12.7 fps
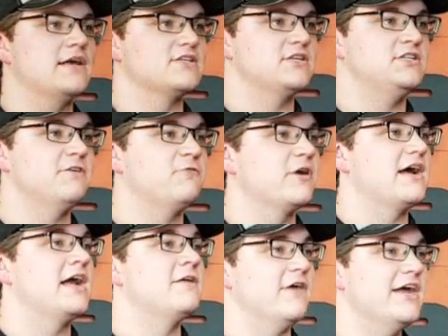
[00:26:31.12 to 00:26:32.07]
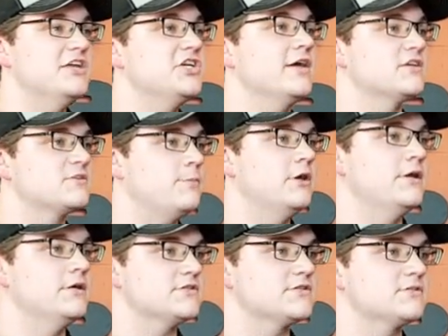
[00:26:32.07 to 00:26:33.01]
a different kind of aging
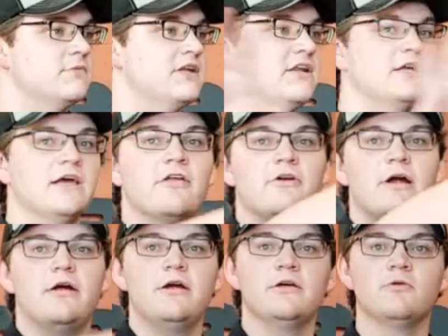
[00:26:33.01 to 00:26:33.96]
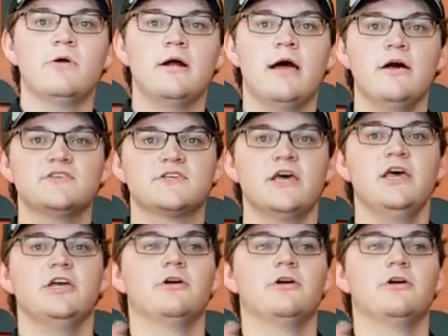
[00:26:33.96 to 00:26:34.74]
experience than any other area in the warehouse, you're